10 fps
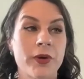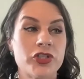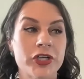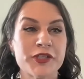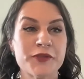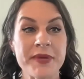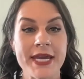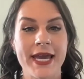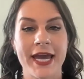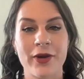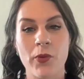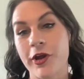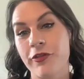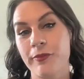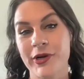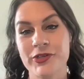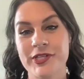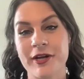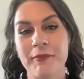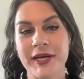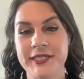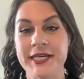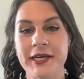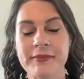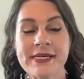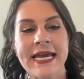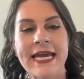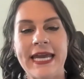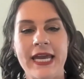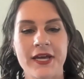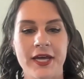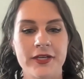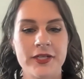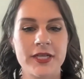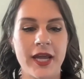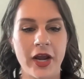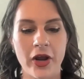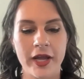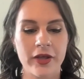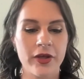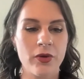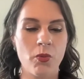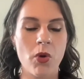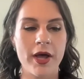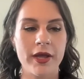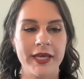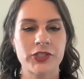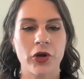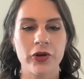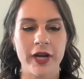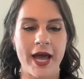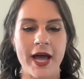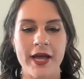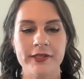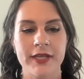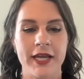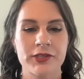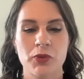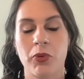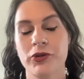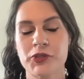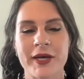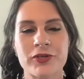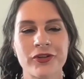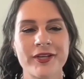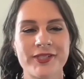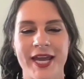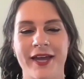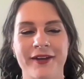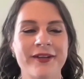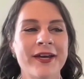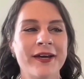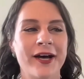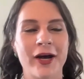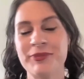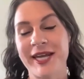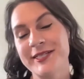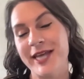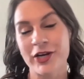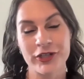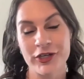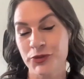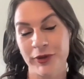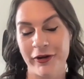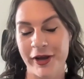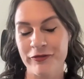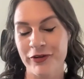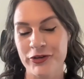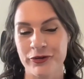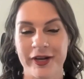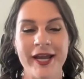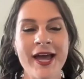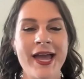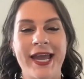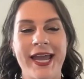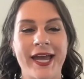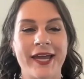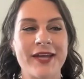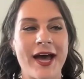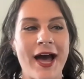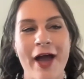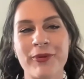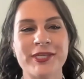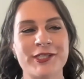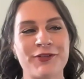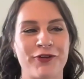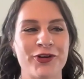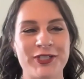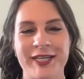it's just me and one other person on my team. And Eric, he started as a support specialist and Today's actually his 3-year anniversary, and I was his first